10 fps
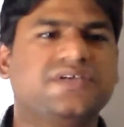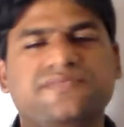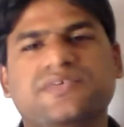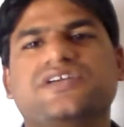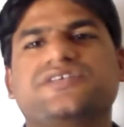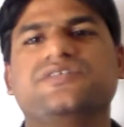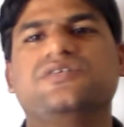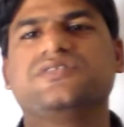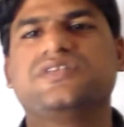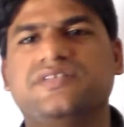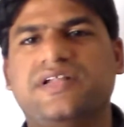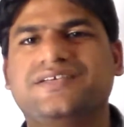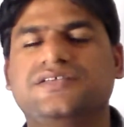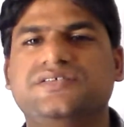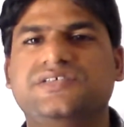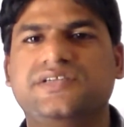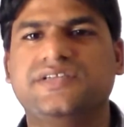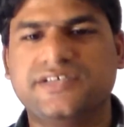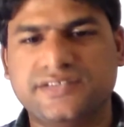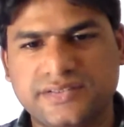certification courses like
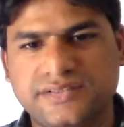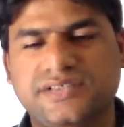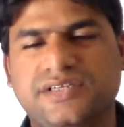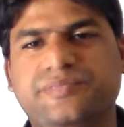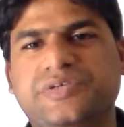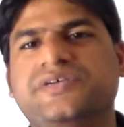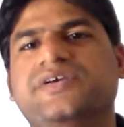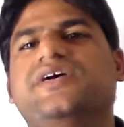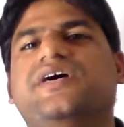CCNA and CCNP,